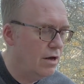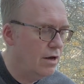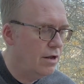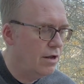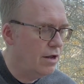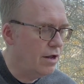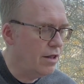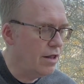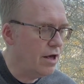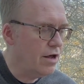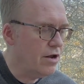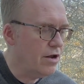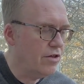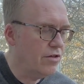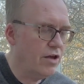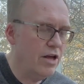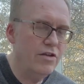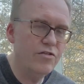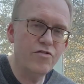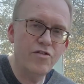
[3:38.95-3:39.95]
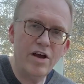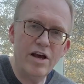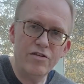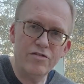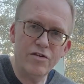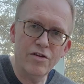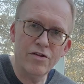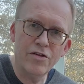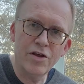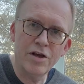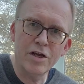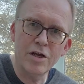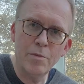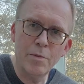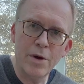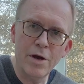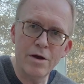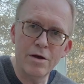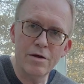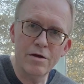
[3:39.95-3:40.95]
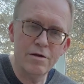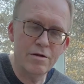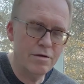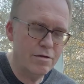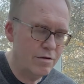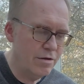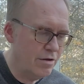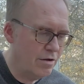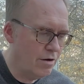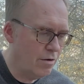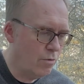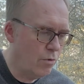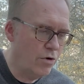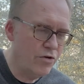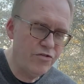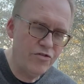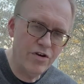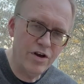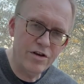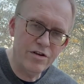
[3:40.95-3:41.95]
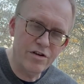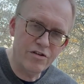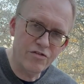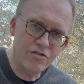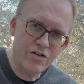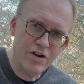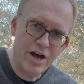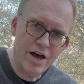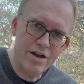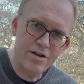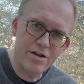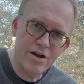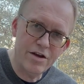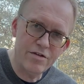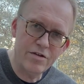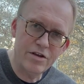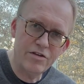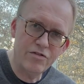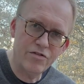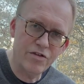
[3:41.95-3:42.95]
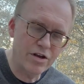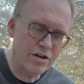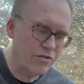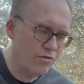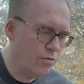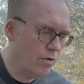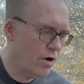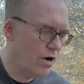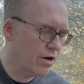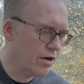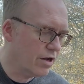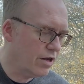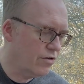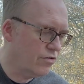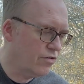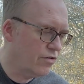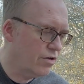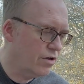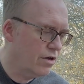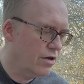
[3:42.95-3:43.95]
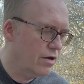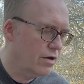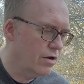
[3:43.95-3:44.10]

And the other interesting thing about, once you understand how these things work, is